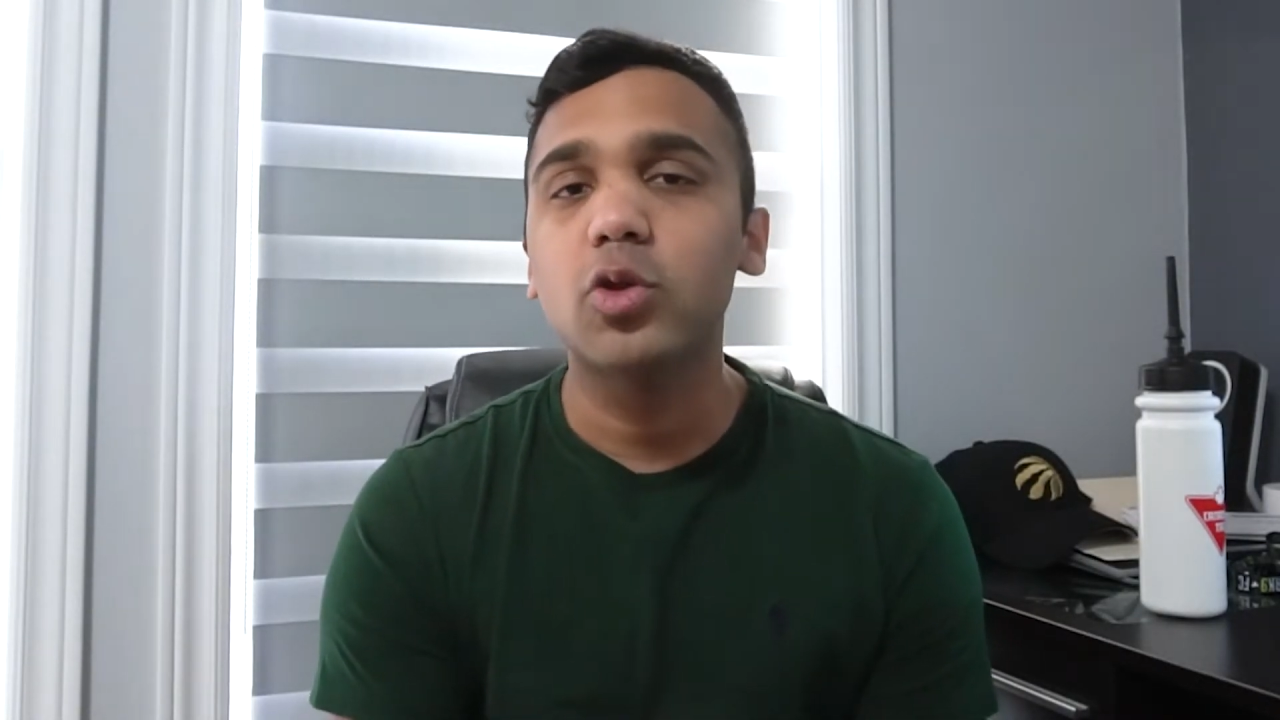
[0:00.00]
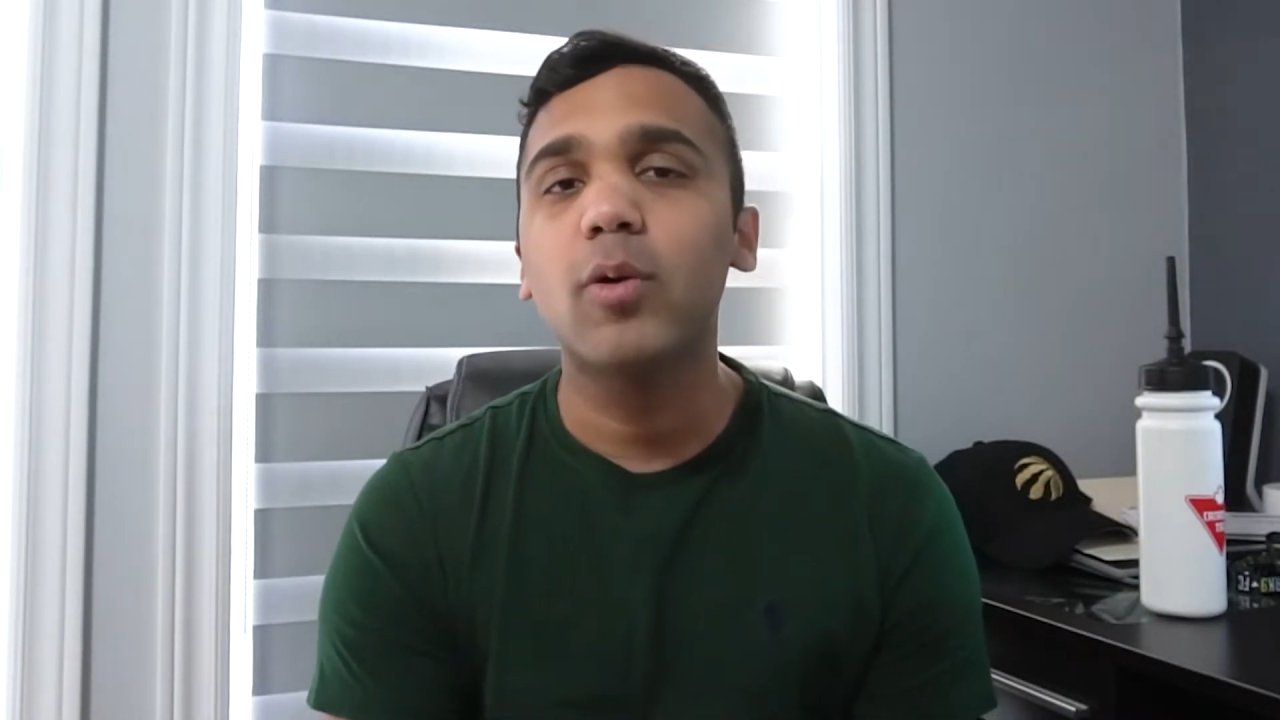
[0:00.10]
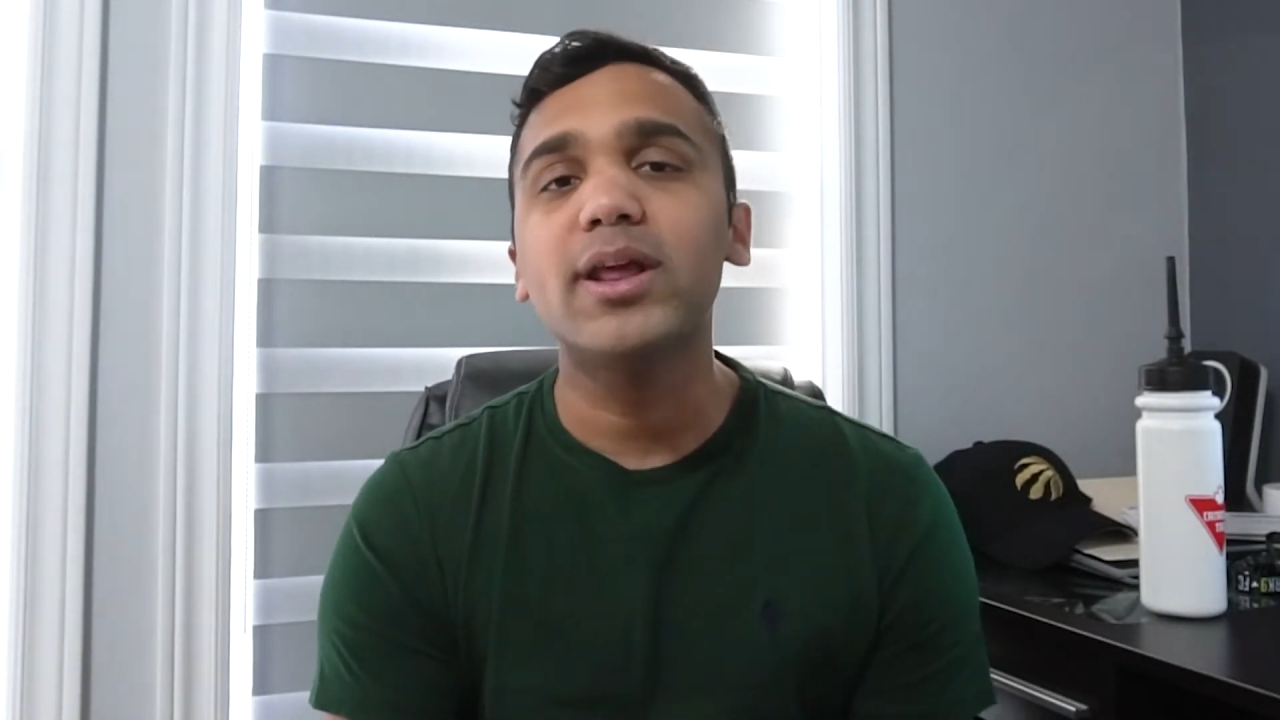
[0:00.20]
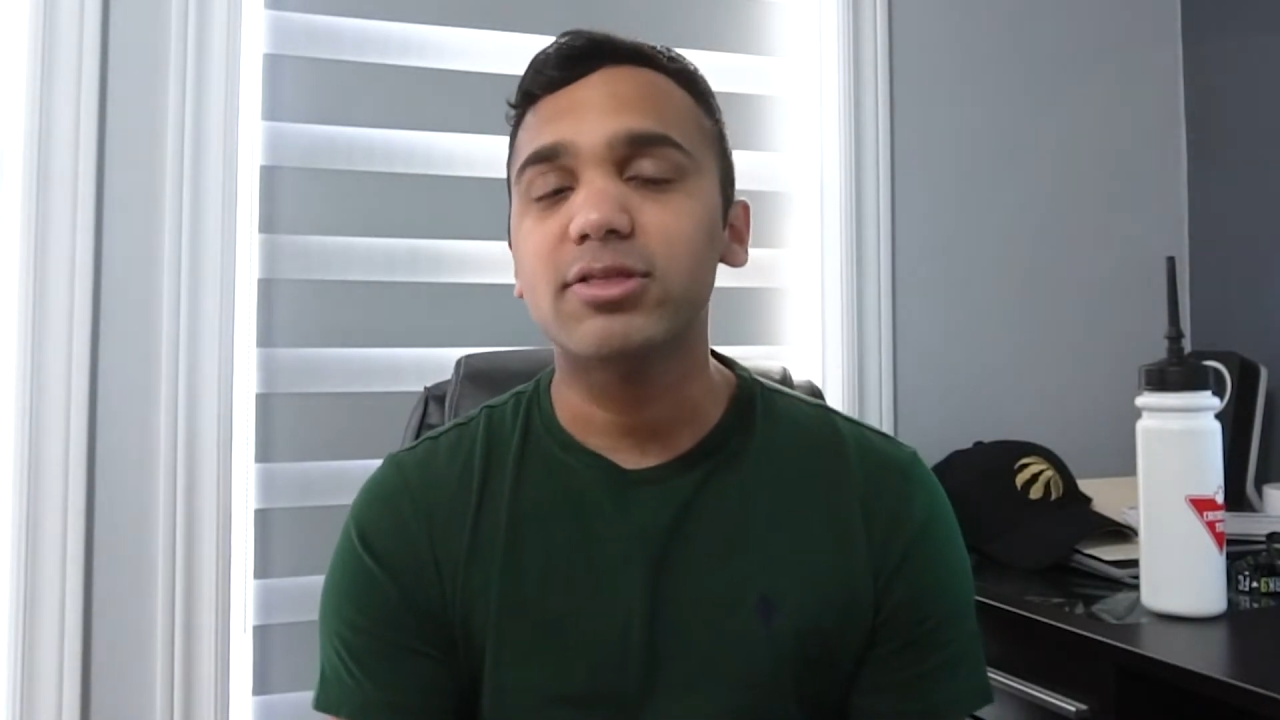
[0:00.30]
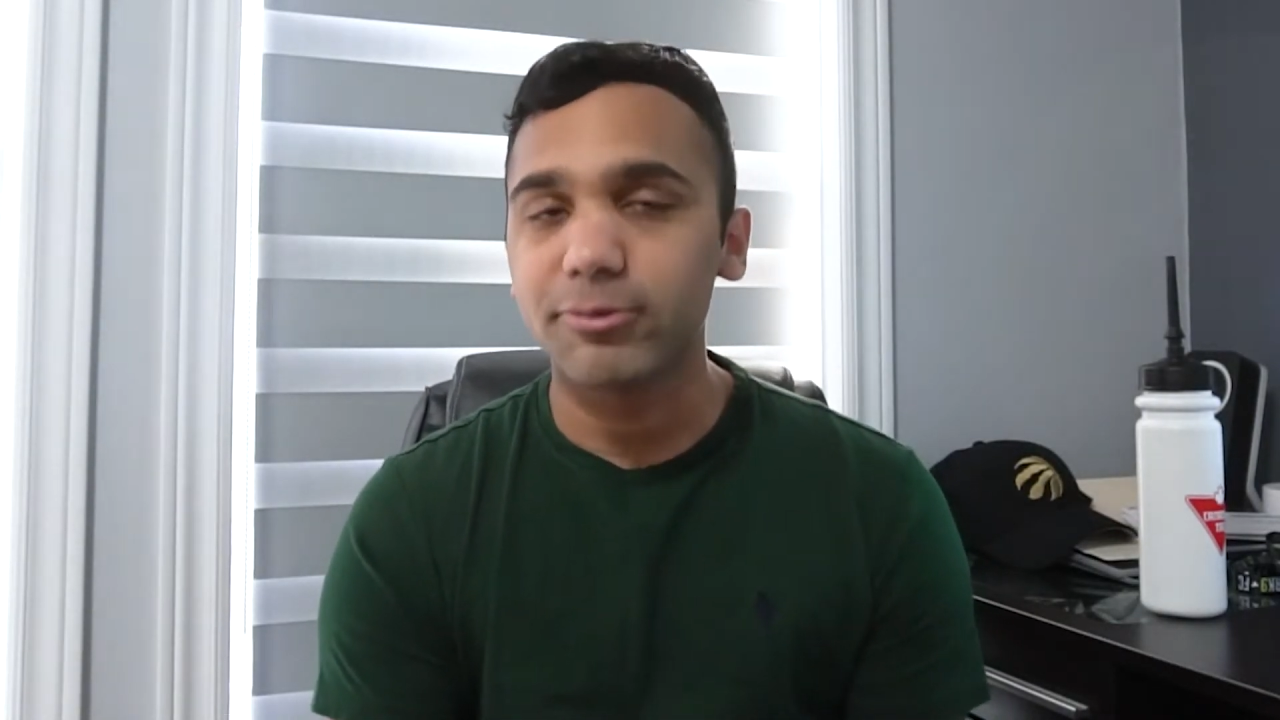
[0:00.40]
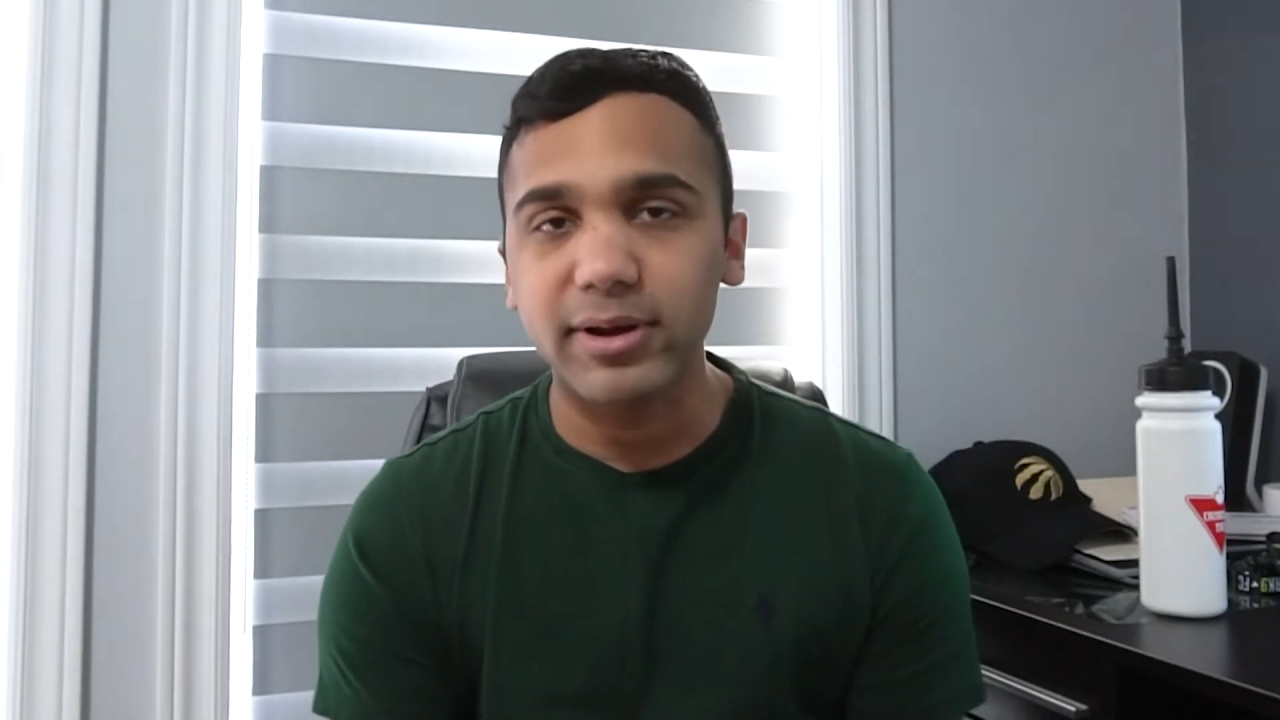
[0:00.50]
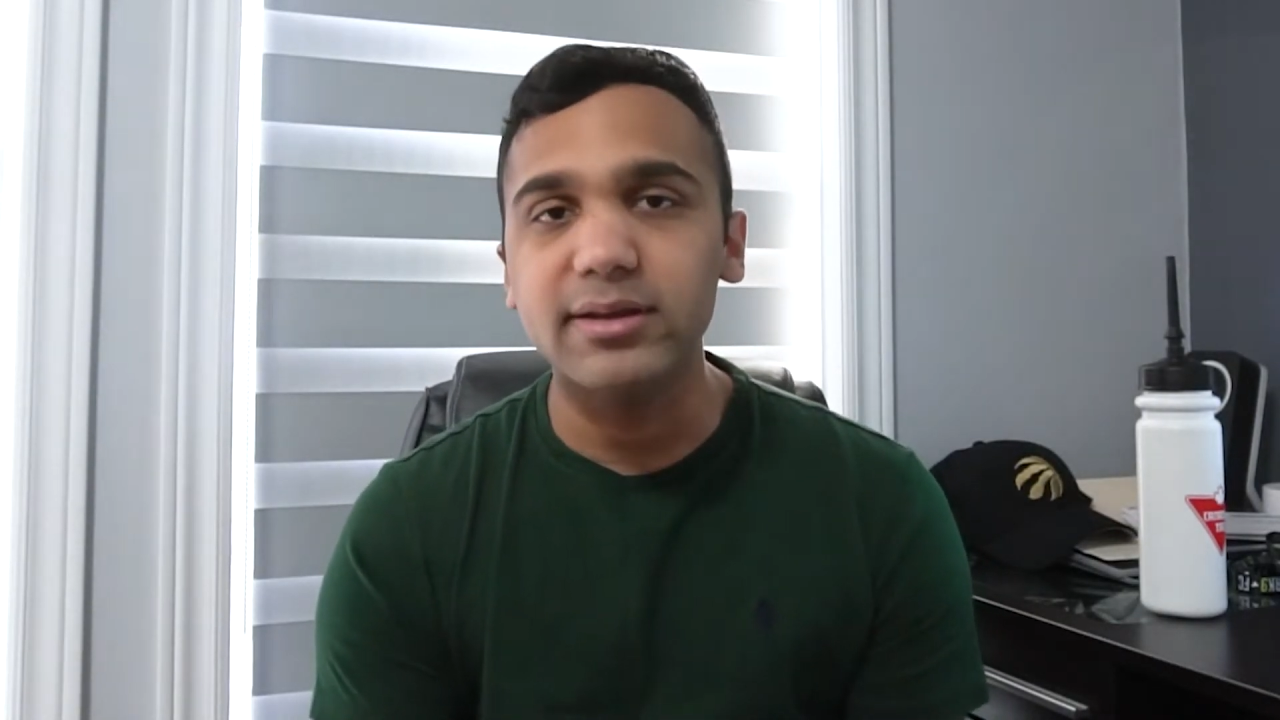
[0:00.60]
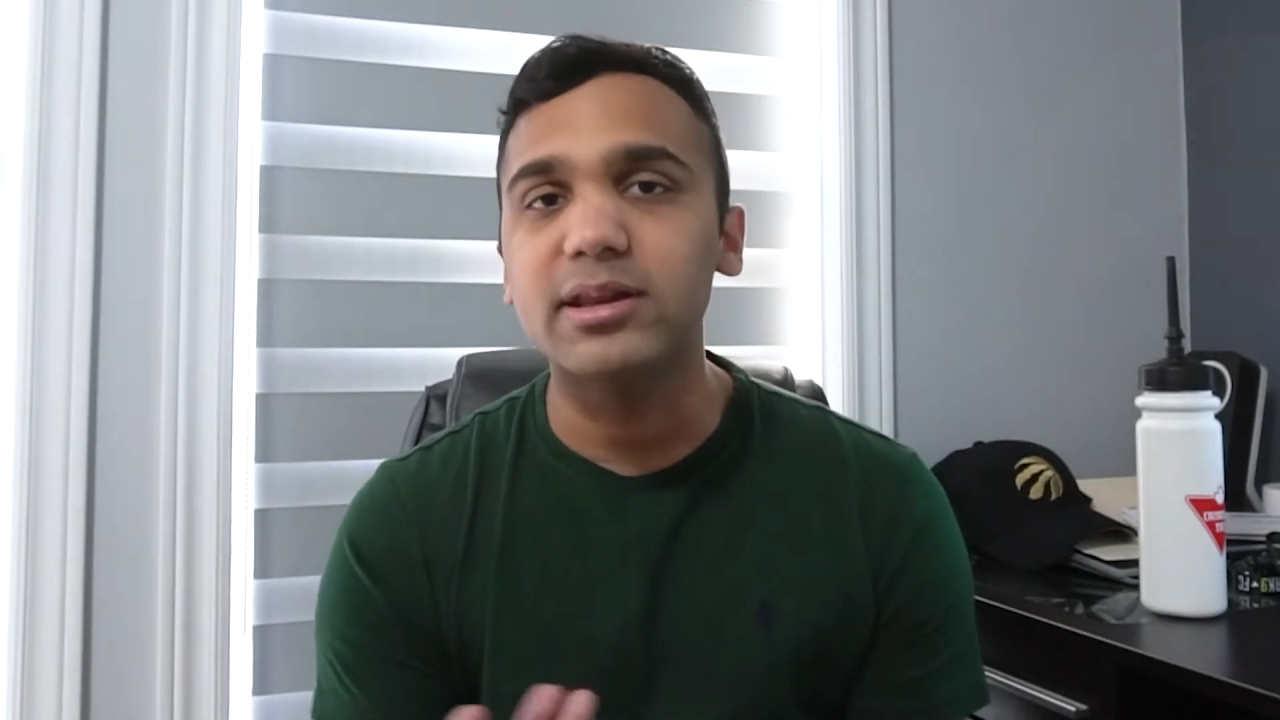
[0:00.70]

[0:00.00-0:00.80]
23